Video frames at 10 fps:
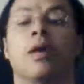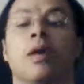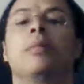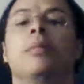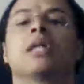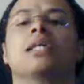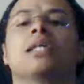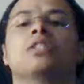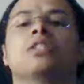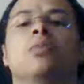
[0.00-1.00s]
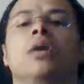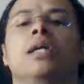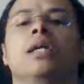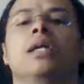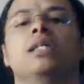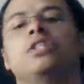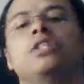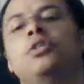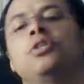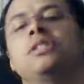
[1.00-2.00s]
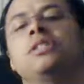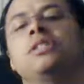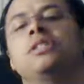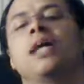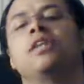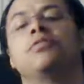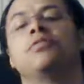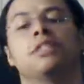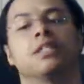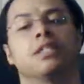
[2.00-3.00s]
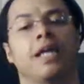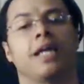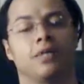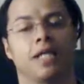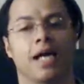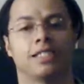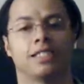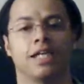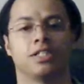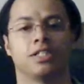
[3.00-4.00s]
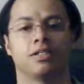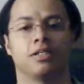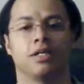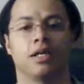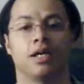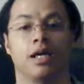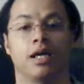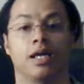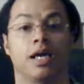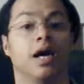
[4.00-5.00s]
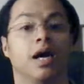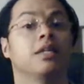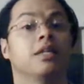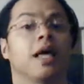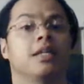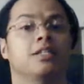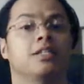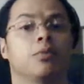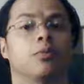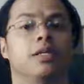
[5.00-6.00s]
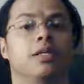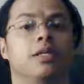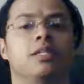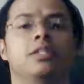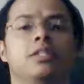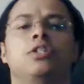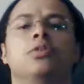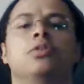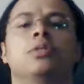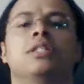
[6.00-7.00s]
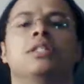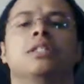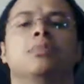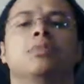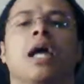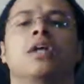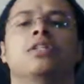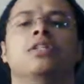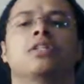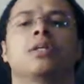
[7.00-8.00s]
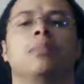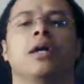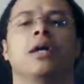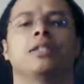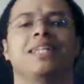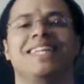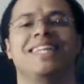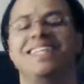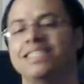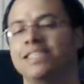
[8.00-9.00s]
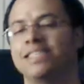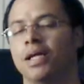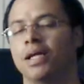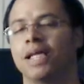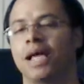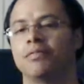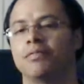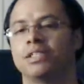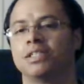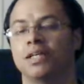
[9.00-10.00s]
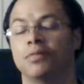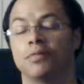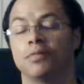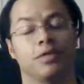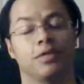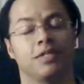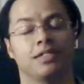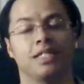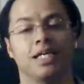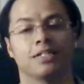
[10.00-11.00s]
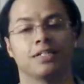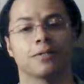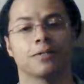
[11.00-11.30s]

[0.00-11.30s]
Much like Disc 1, Disc 2 is designed to facilitate relaxation. Yet unlike Disc 1, Disc 2 presents some challenges compared to the easy meditative descent of the previous disc.